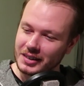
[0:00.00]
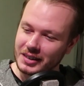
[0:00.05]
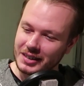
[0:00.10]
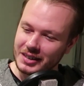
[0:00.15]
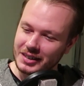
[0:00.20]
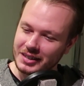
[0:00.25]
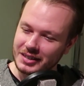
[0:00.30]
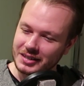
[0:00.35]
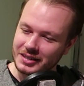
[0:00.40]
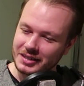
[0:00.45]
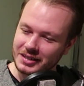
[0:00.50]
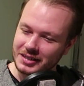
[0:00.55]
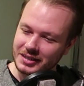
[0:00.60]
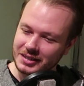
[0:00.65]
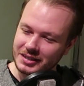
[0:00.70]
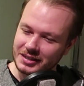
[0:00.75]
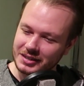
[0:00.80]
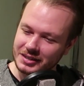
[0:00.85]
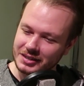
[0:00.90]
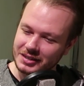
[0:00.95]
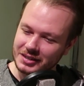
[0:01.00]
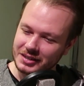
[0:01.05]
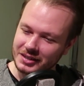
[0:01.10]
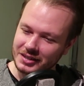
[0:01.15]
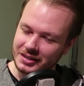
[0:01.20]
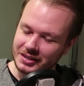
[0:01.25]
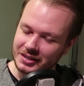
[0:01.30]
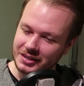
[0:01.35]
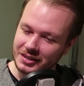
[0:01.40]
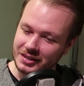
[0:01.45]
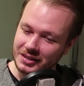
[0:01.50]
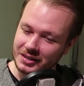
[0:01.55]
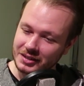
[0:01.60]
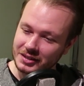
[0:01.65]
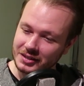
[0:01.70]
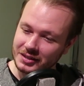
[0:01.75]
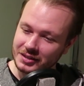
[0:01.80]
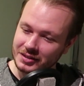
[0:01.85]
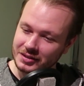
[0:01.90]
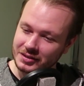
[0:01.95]

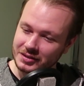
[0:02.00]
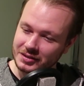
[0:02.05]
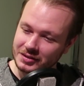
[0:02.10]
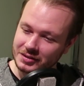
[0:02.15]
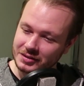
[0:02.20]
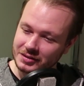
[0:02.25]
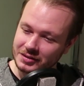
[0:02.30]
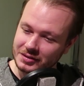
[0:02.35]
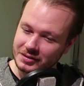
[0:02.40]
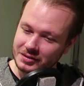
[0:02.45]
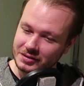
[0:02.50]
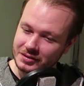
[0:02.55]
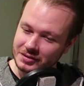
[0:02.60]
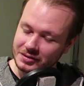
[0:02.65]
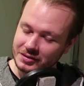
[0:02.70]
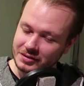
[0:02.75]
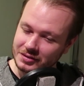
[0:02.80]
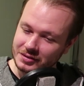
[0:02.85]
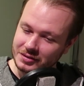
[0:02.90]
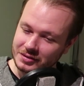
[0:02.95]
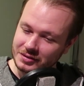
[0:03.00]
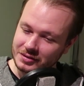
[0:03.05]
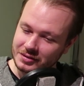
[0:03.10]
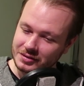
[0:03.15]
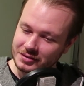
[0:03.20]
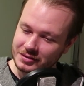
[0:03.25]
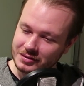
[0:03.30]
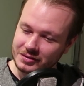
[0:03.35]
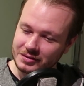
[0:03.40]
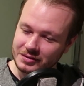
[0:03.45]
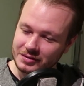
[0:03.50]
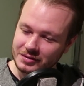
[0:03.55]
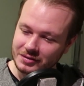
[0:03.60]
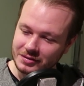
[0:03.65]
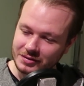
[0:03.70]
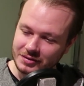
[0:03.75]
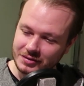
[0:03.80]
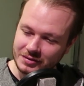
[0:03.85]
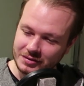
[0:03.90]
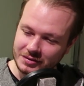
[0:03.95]

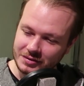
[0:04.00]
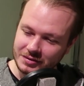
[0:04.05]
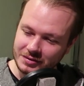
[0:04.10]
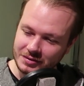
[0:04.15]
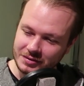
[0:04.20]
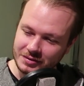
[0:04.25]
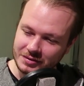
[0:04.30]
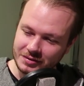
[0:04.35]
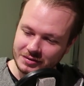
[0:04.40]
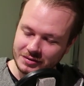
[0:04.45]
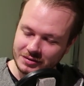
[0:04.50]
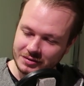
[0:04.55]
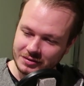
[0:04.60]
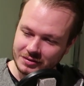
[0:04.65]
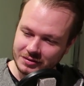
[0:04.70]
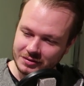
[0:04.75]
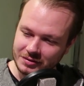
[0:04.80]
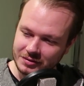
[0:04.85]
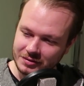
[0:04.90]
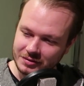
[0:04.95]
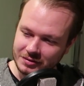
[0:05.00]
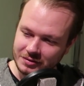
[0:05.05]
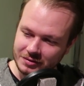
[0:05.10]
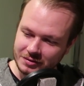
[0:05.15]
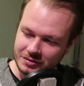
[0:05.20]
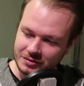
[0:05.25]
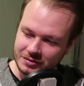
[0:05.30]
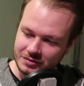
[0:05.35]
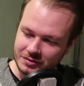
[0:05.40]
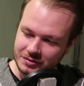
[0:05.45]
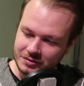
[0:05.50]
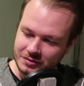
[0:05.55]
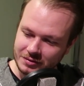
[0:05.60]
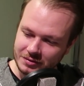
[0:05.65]
[no speech]